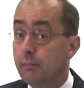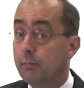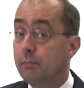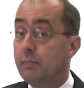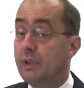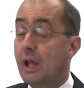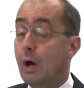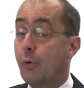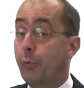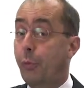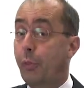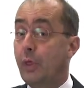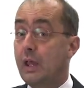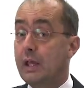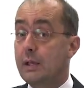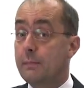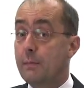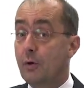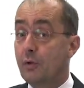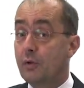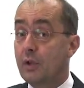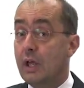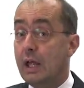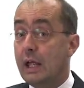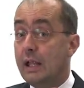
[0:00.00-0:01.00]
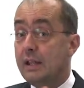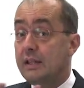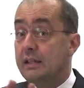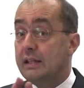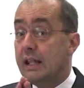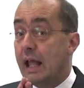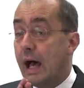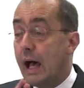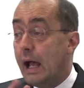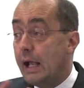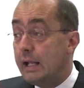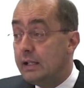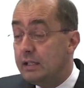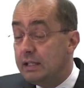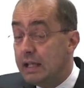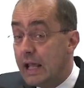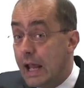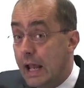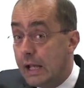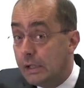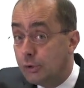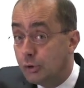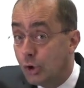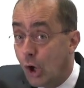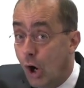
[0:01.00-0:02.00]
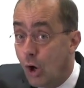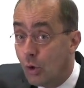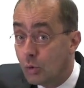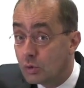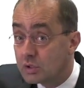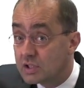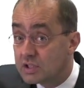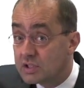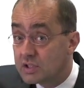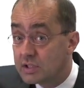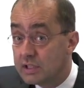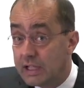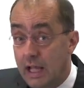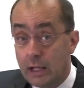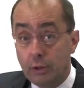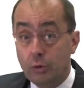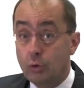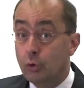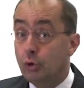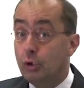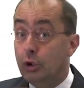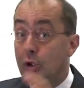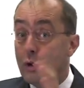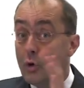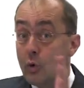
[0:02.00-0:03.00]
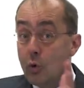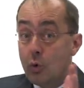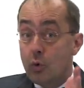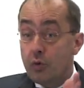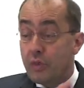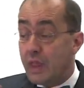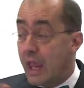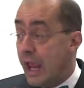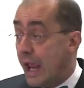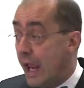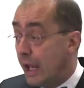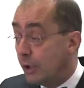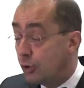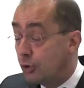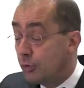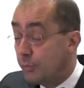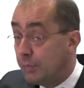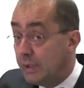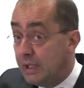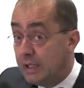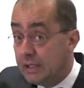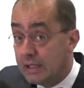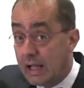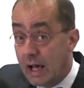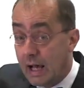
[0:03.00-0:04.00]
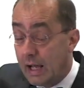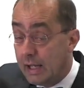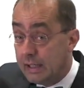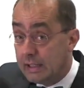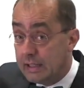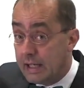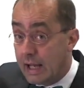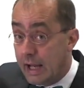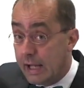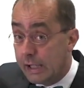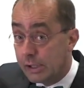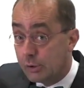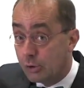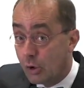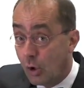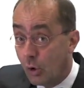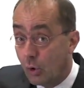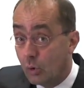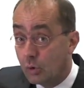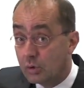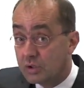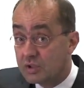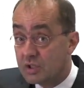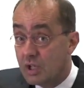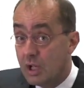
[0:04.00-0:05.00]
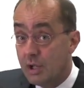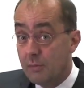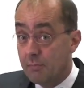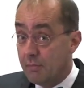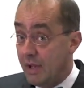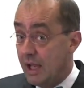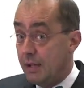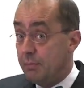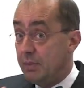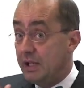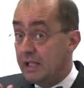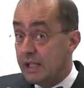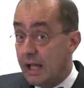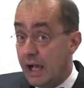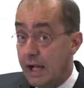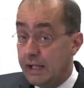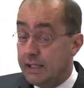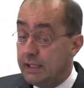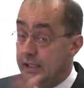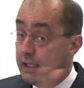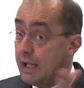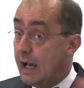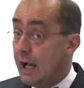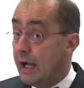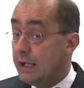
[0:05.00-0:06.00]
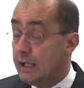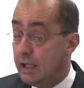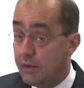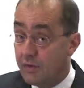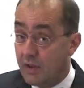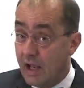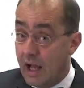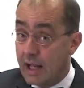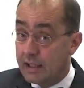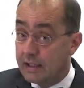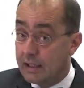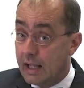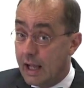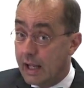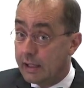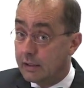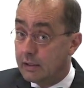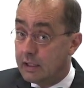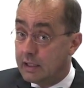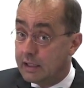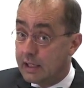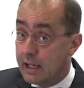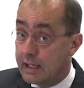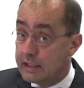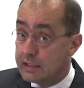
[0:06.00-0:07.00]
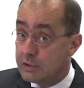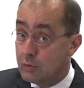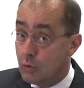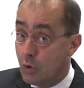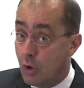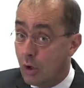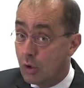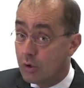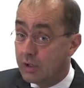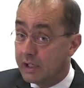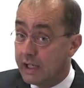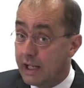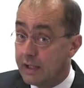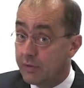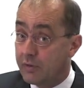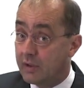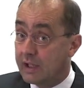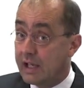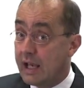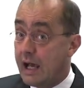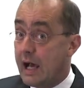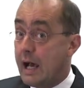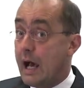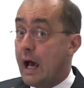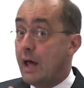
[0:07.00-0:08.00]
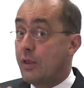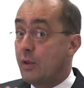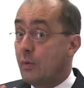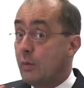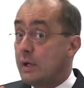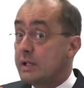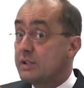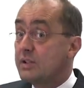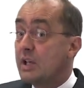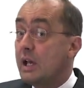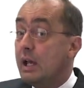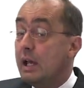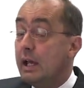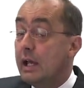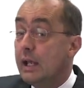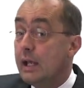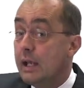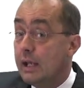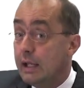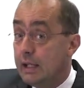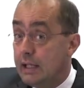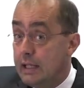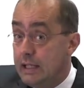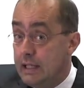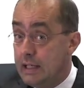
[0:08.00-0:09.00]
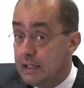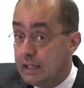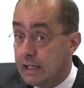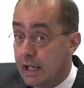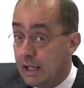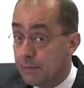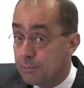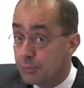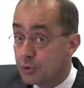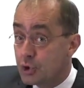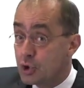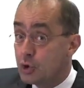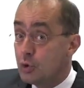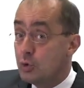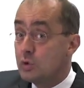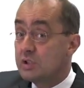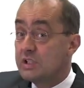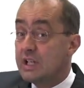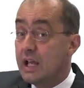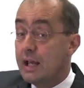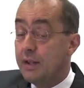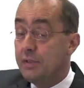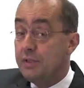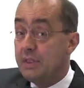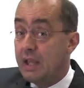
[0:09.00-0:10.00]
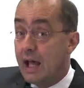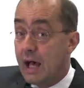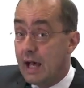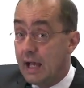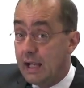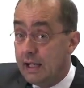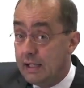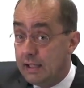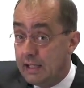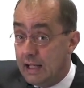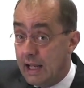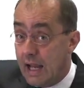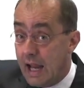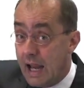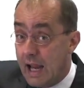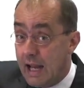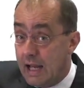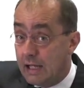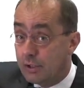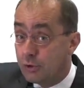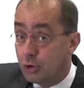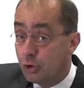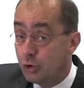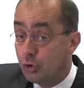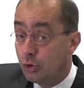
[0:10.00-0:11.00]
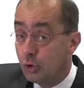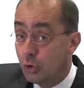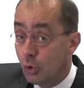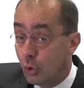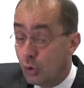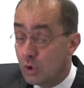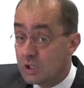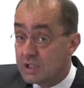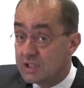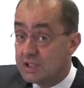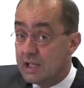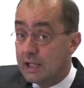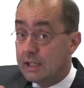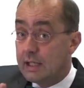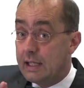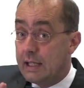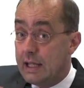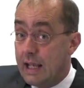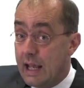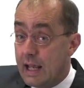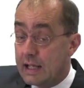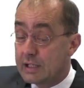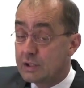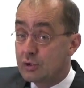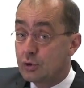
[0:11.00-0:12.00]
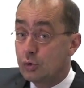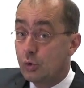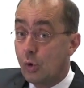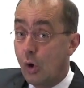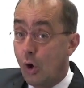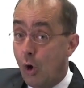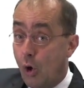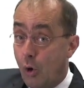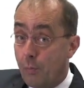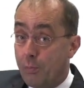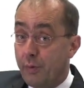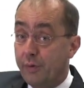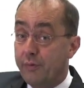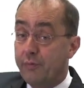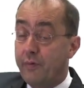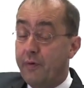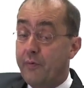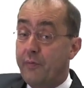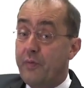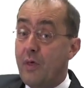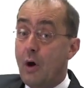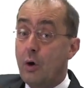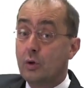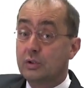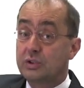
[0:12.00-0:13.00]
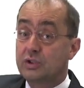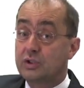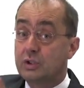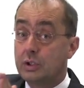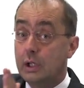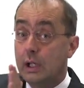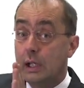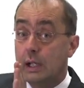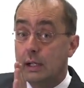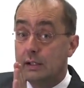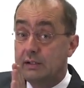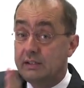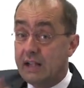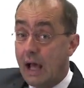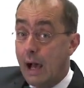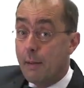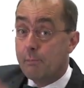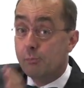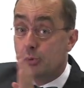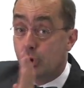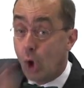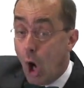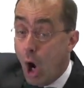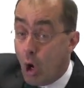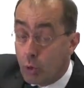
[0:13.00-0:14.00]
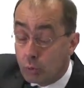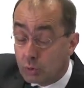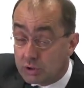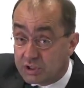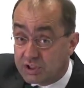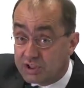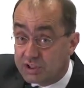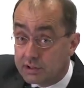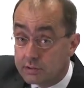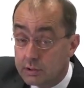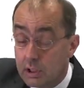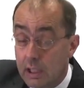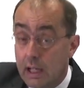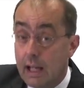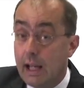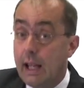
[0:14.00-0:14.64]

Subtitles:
Now think about it. 98 goats. Yeah, you knew there had to be 98 goats. Maybe 99 in the unlikely case you already had the car. Otherwise, he can choose. There are 98 doors that he has to open with those dumb goats.